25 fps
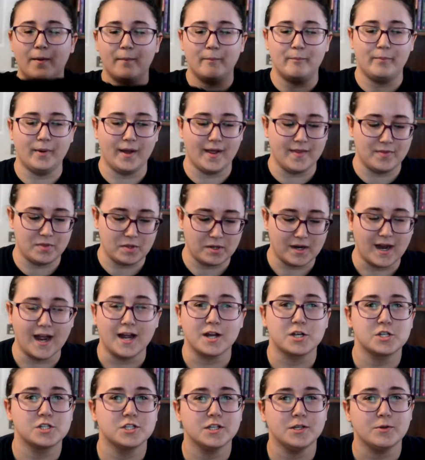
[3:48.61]
But they're
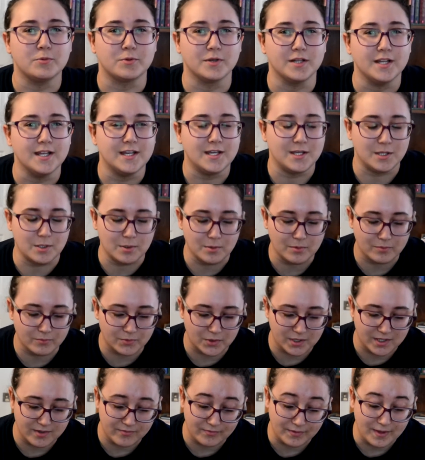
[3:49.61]
actually really cute and
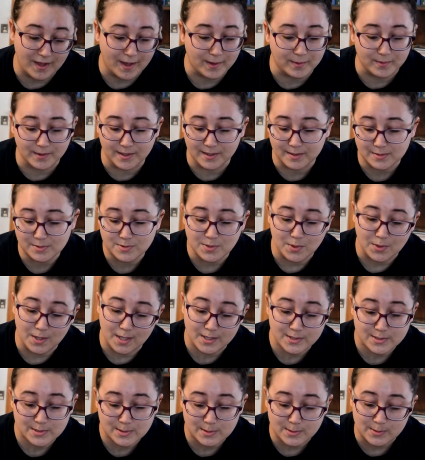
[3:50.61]
really flattering so
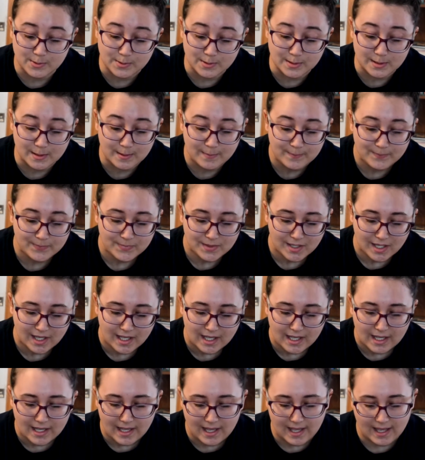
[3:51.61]
that's cool.
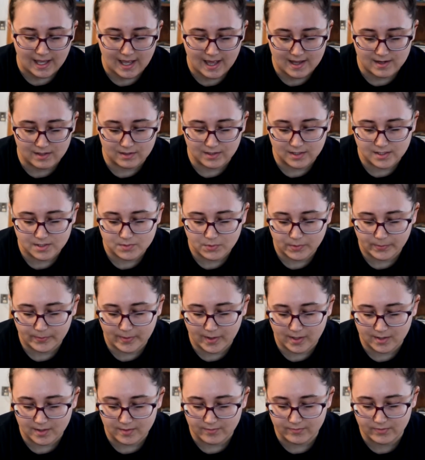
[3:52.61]
And these were
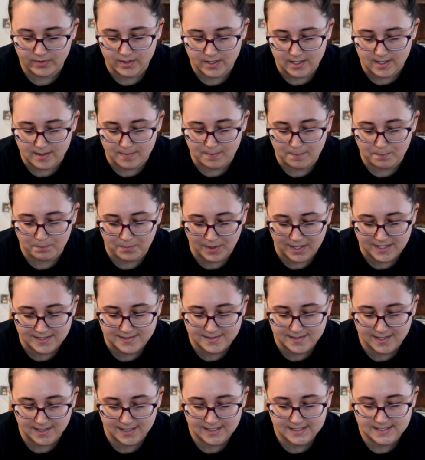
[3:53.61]
part of the
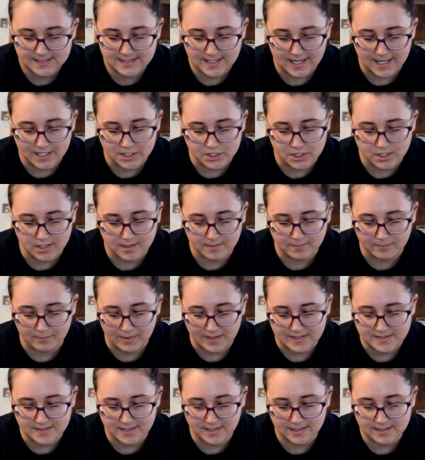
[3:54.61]
Basics, H&M
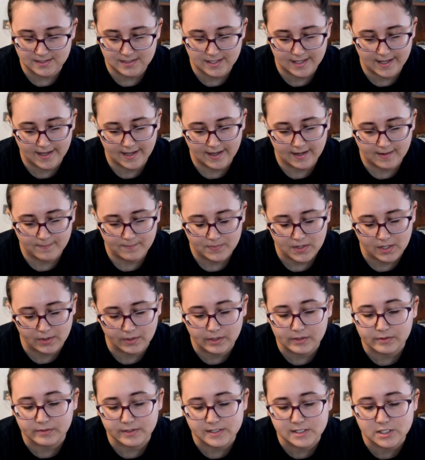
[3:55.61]
Basics line. They
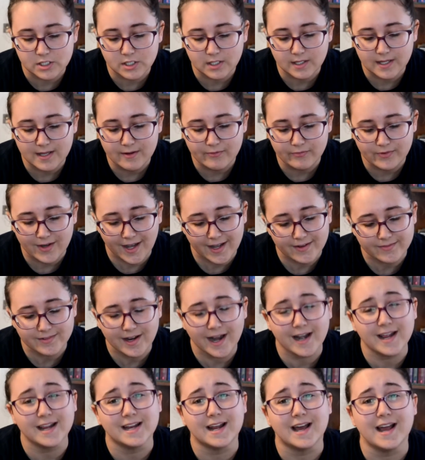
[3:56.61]
were originally
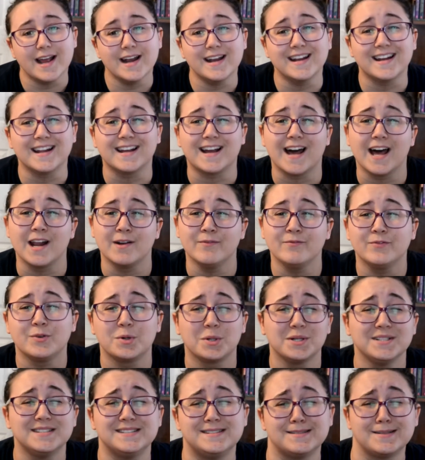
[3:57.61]
$5.99 and I got them for
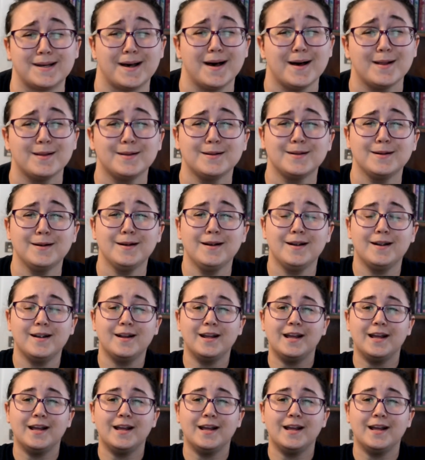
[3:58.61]
a dollar.